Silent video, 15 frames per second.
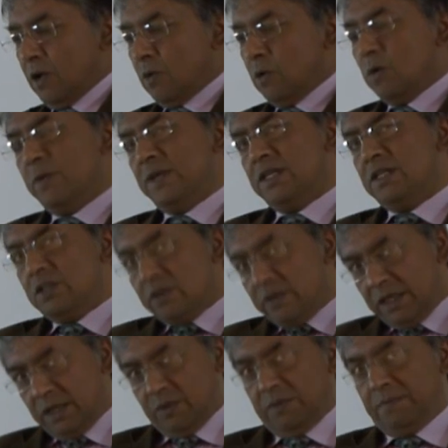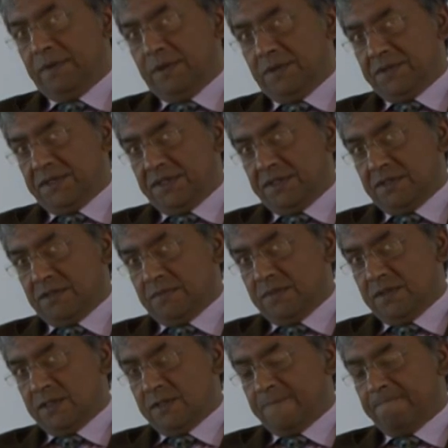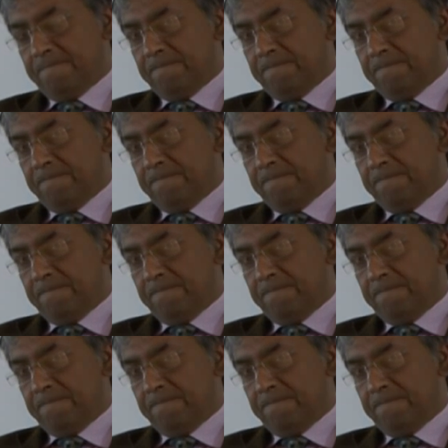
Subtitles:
What we're doing with PureSystems